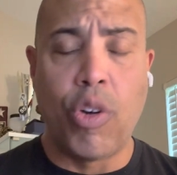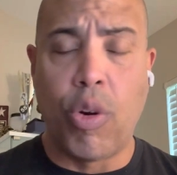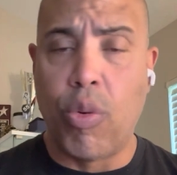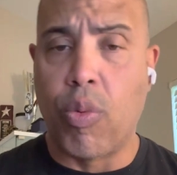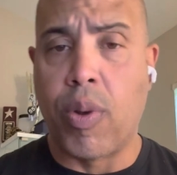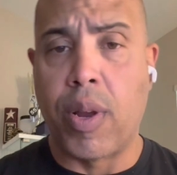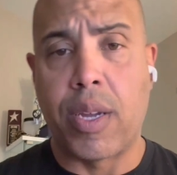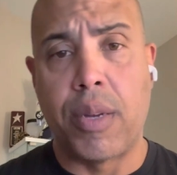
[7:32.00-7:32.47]

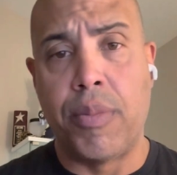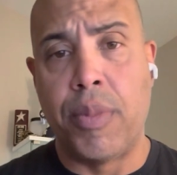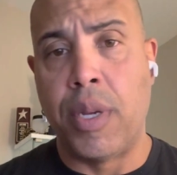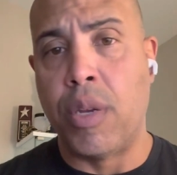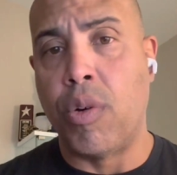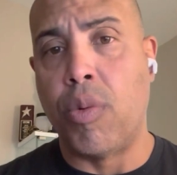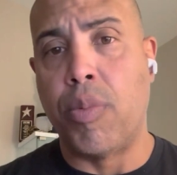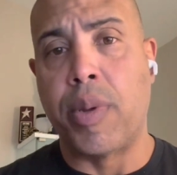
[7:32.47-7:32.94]

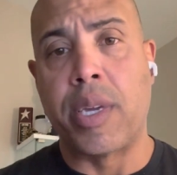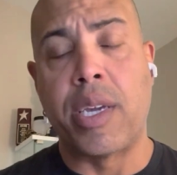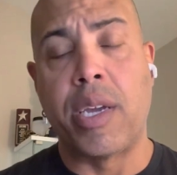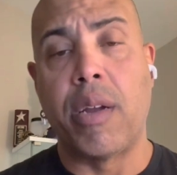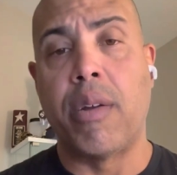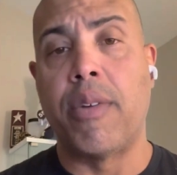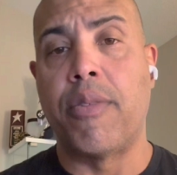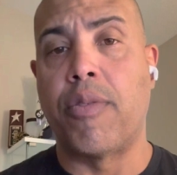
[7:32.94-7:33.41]
recommend open
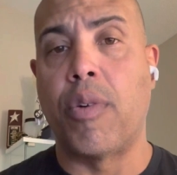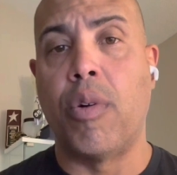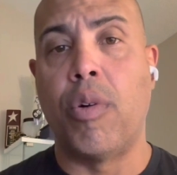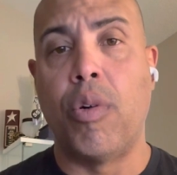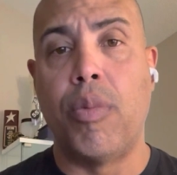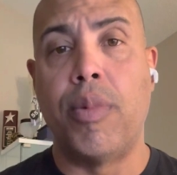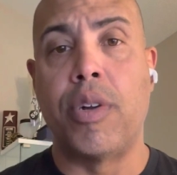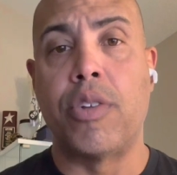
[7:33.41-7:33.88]
carry for a
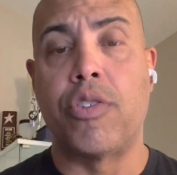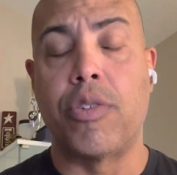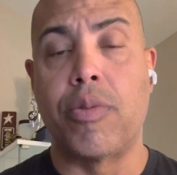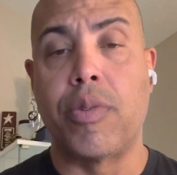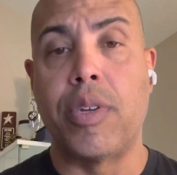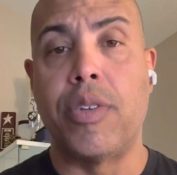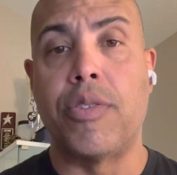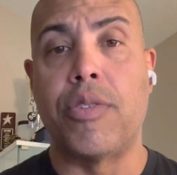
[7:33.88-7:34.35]
whole bunch of
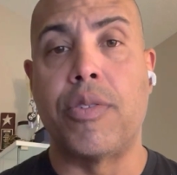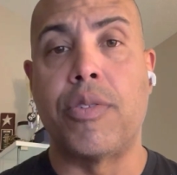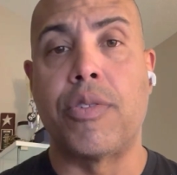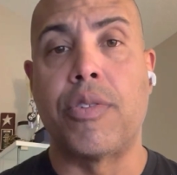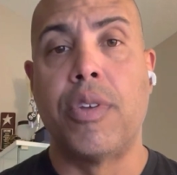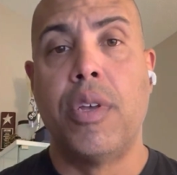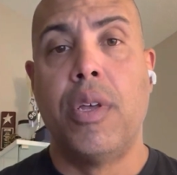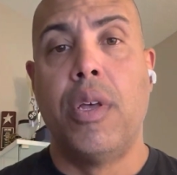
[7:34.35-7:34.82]
reasons.
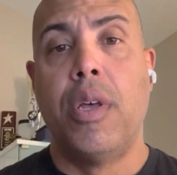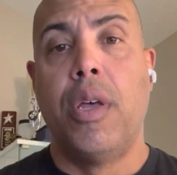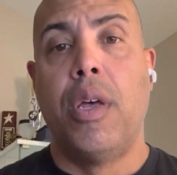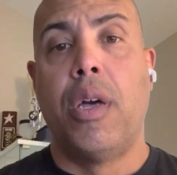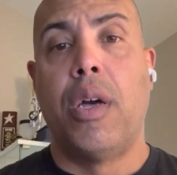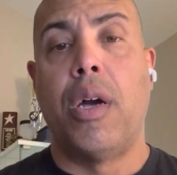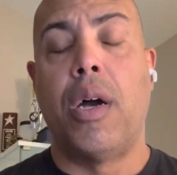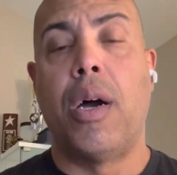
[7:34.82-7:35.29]

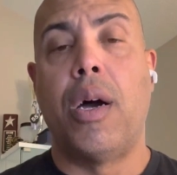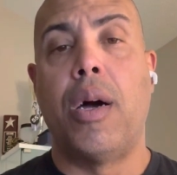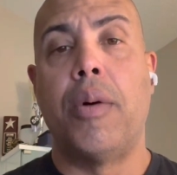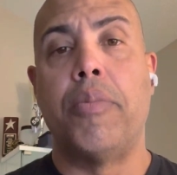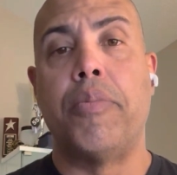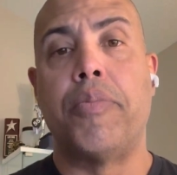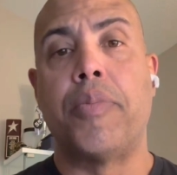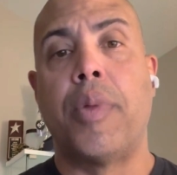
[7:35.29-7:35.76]

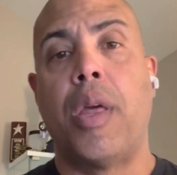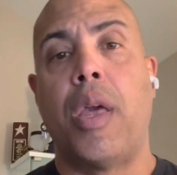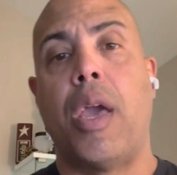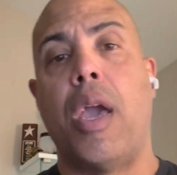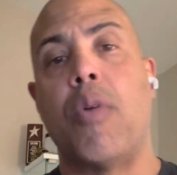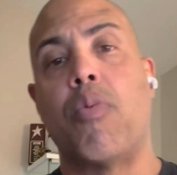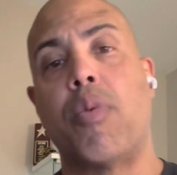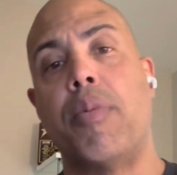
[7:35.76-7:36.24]
And
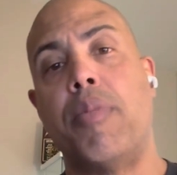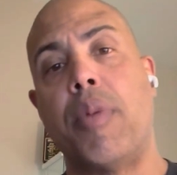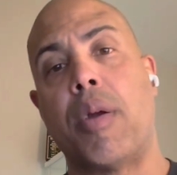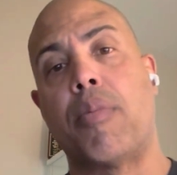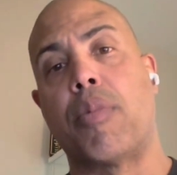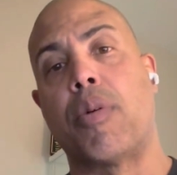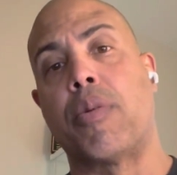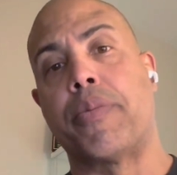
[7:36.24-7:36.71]

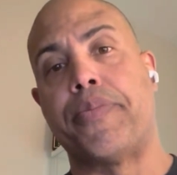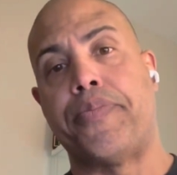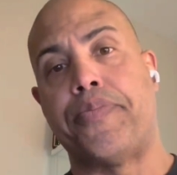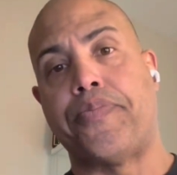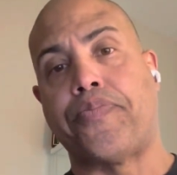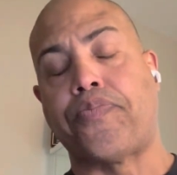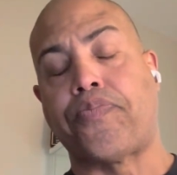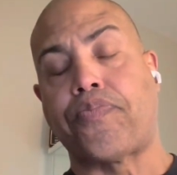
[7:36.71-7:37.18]
remember,
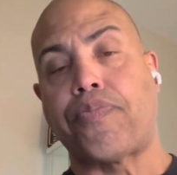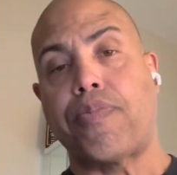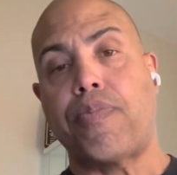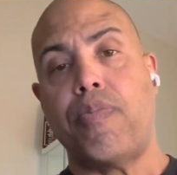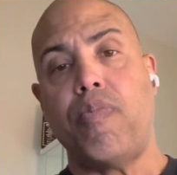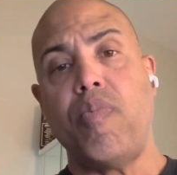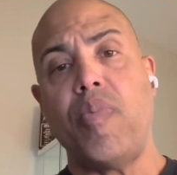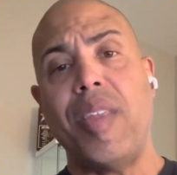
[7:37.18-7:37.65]

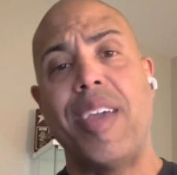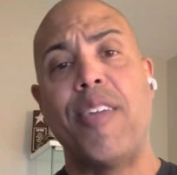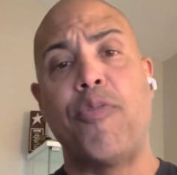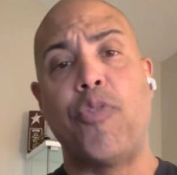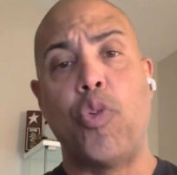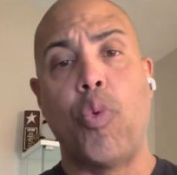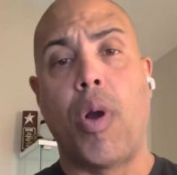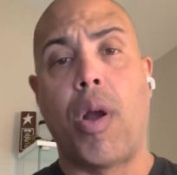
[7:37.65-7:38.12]

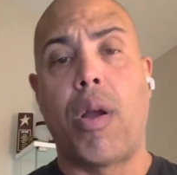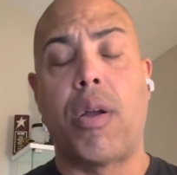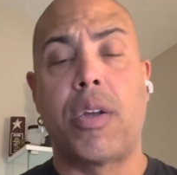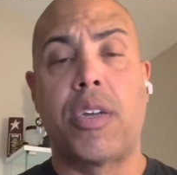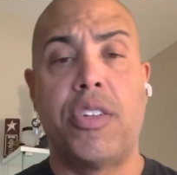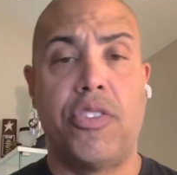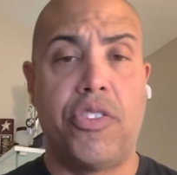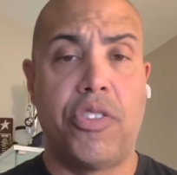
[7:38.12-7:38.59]
if you are a
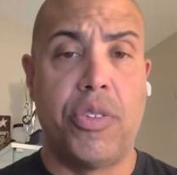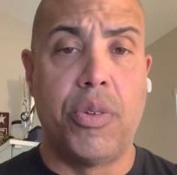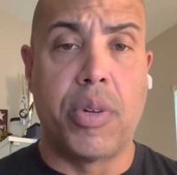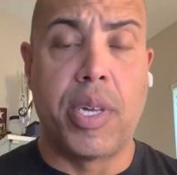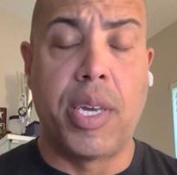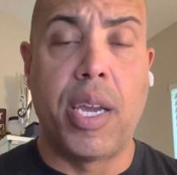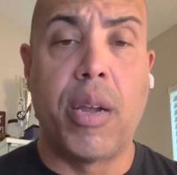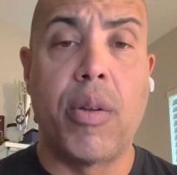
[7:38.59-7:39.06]

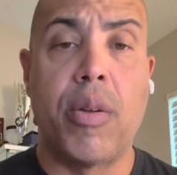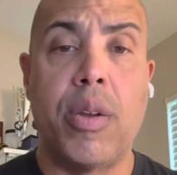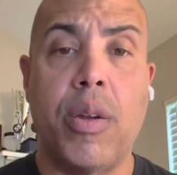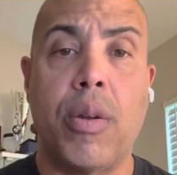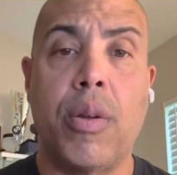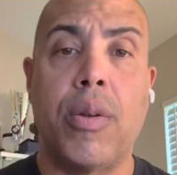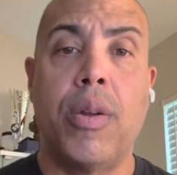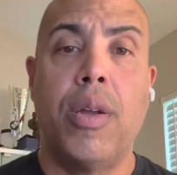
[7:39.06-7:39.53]
concealed
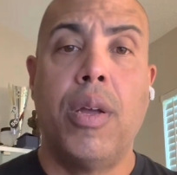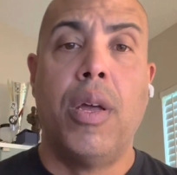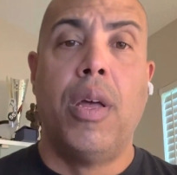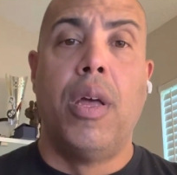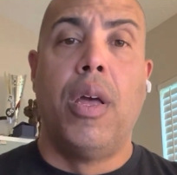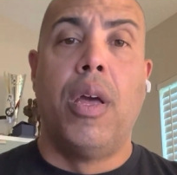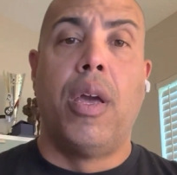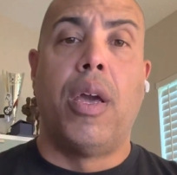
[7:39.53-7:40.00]
carrier,
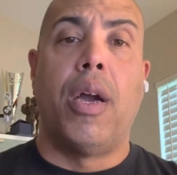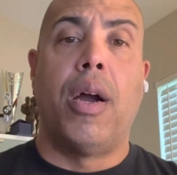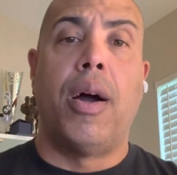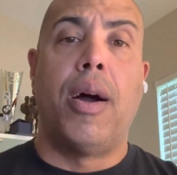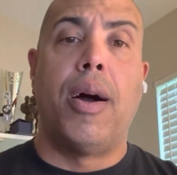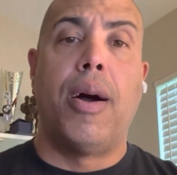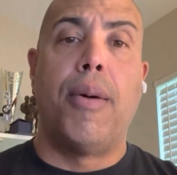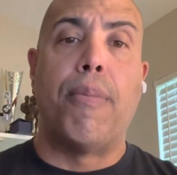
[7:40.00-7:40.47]

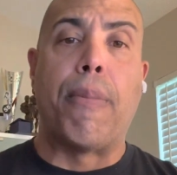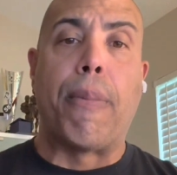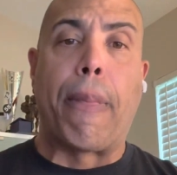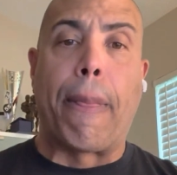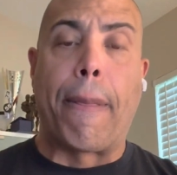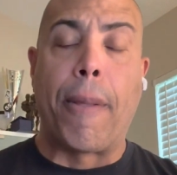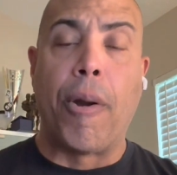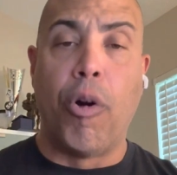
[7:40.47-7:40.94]

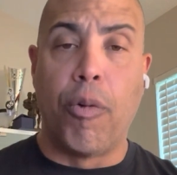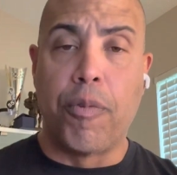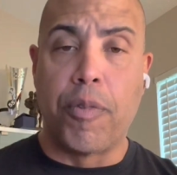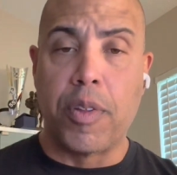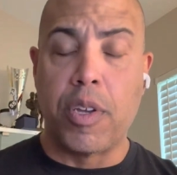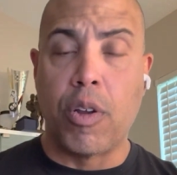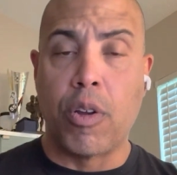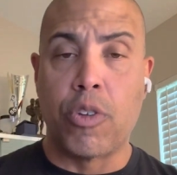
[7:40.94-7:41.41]

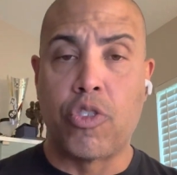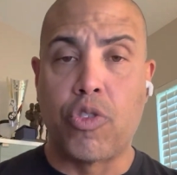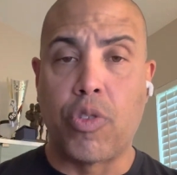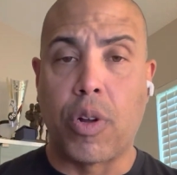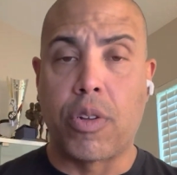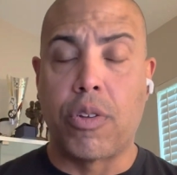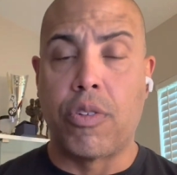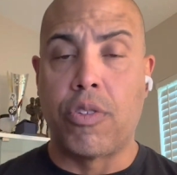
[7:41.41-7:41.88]
hopefully your
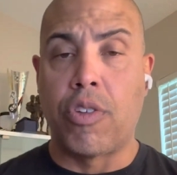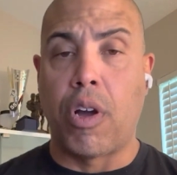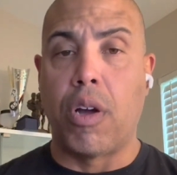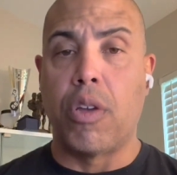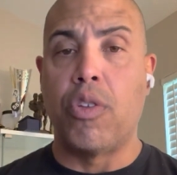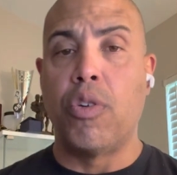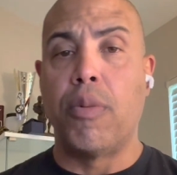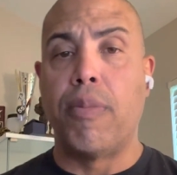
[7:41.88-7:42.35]
instructor
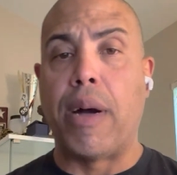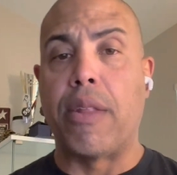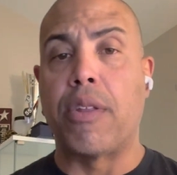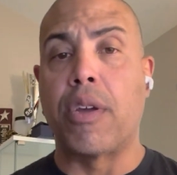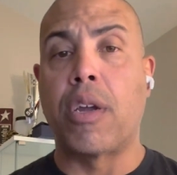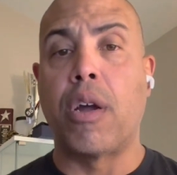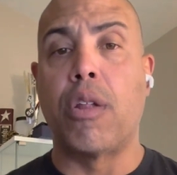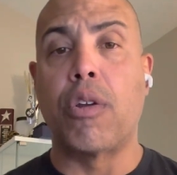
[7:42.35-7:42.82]
taught you about
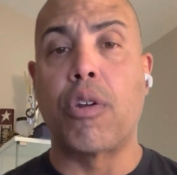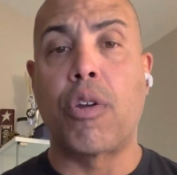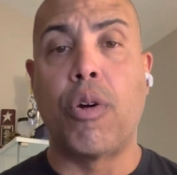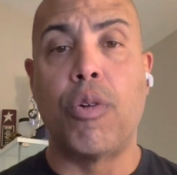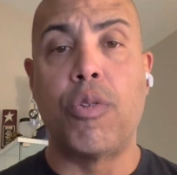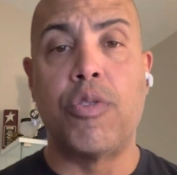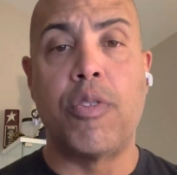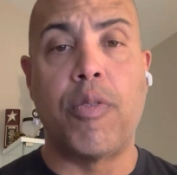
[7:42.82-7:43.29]
the color
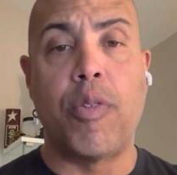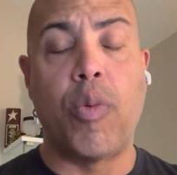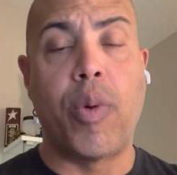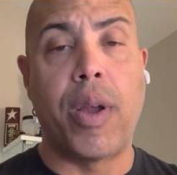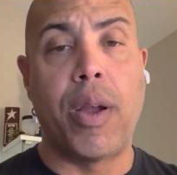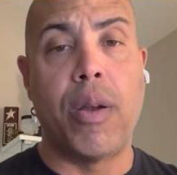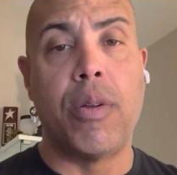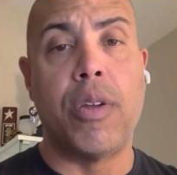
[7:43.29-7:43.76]
codes of
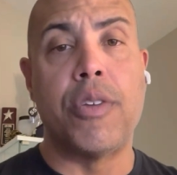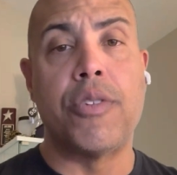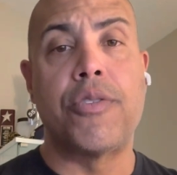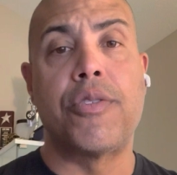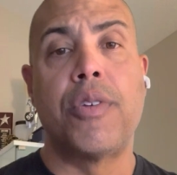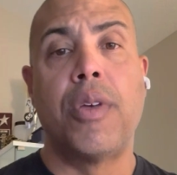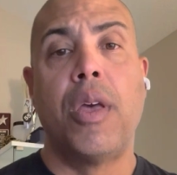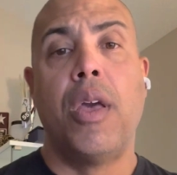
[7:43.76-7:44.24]

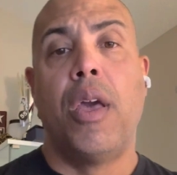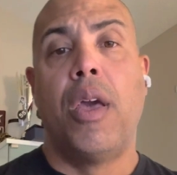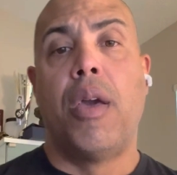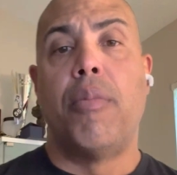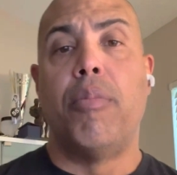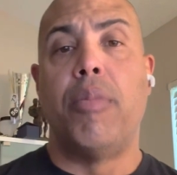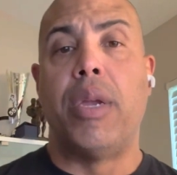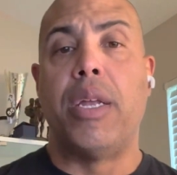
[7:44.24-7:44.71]
awareness,
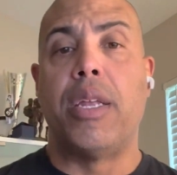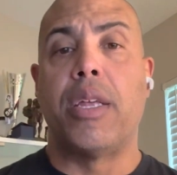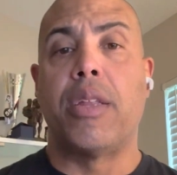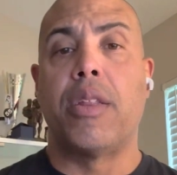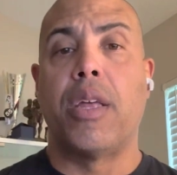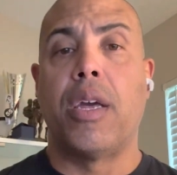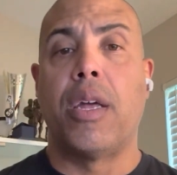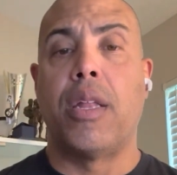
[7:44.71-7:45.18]

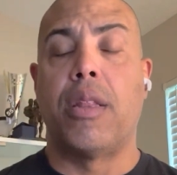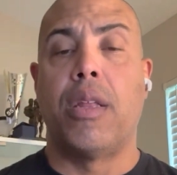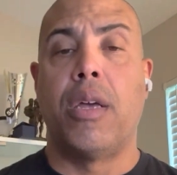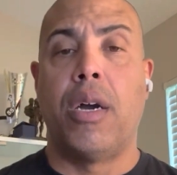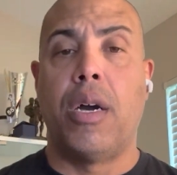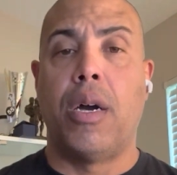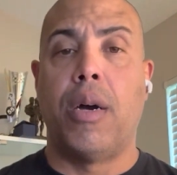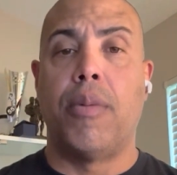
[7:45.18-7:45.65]
meaning
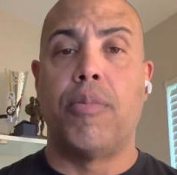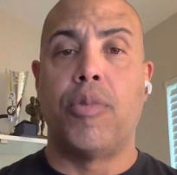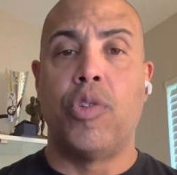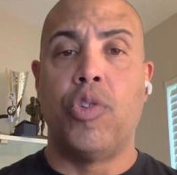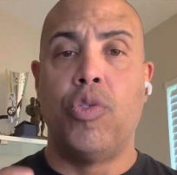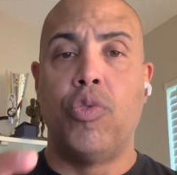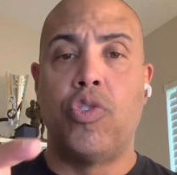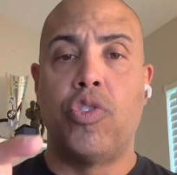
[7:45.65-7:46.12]
that
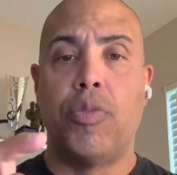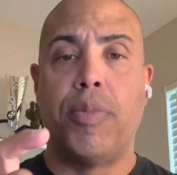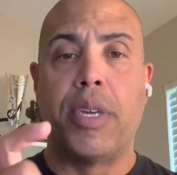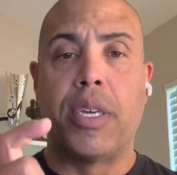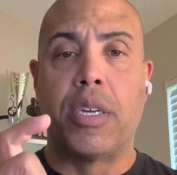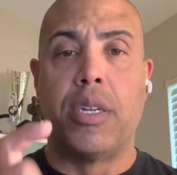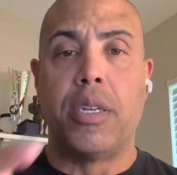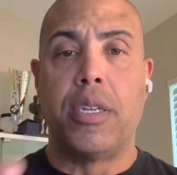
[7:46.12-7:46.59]
you should be
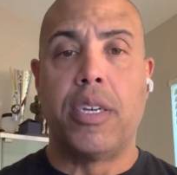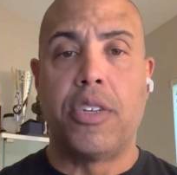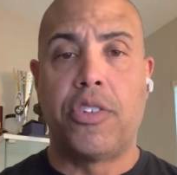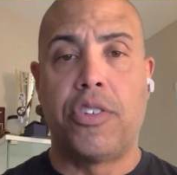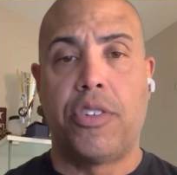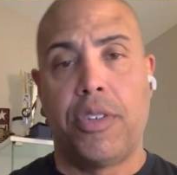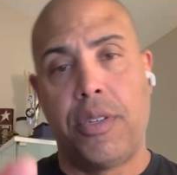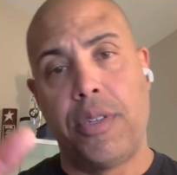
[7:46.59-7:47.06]

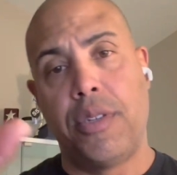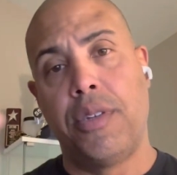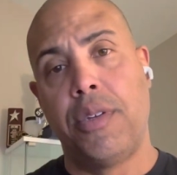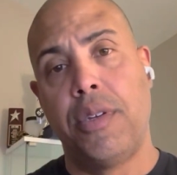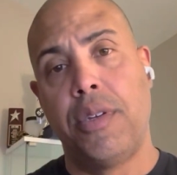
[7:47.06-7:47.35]
conditioned